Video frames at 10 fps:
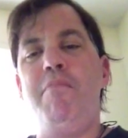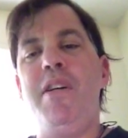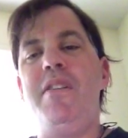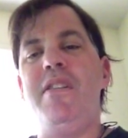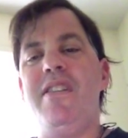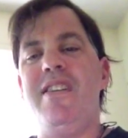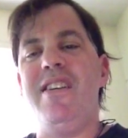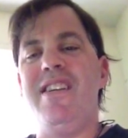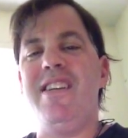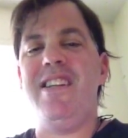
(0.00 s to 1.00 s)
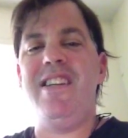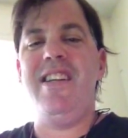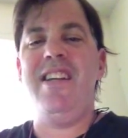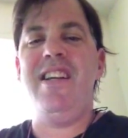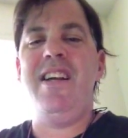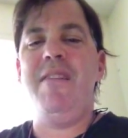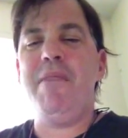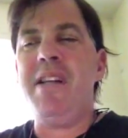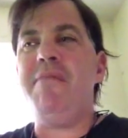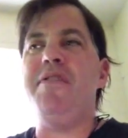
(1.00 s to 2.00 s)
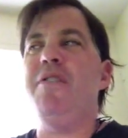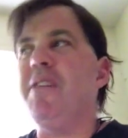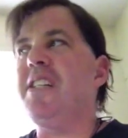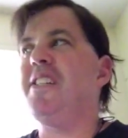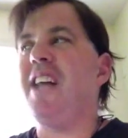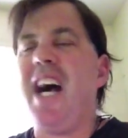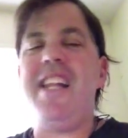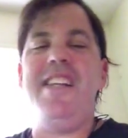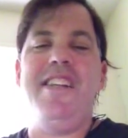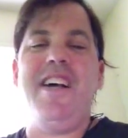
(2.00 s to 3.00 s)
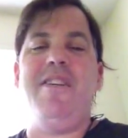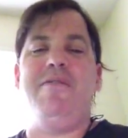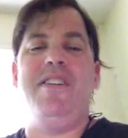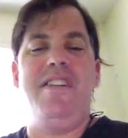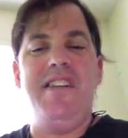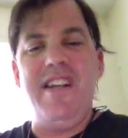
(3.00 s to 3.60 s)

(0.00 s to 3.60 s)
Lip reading: But I'm so excited now that